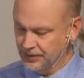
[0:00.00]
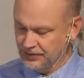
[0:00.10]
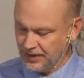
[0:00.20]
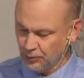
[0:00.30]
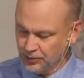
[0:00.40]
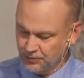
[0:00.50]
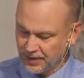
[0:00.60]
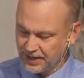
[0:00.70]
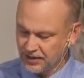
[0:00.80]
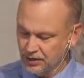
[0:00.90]
they would
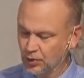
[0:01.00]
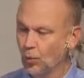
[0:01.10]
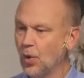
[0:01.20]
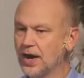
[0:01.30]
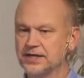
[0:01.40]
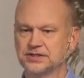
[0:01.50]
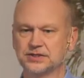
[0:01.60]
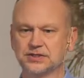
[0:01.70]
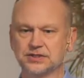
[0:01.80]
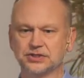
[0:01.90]
make wise
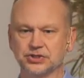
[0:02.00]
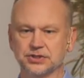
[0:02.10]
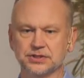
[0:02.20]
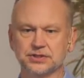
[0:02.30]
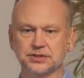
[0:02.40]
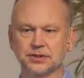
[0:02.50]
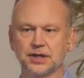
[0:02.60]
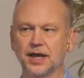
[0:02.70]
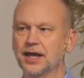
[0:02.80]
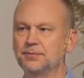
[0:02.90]
decisions
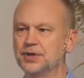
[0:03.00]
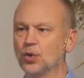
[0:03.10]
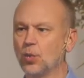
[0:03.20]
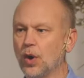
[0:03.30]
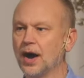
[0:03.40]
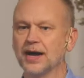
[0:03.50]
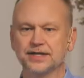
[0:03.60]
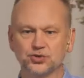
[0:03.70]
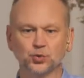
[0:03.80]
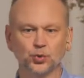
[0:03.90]
and be a wise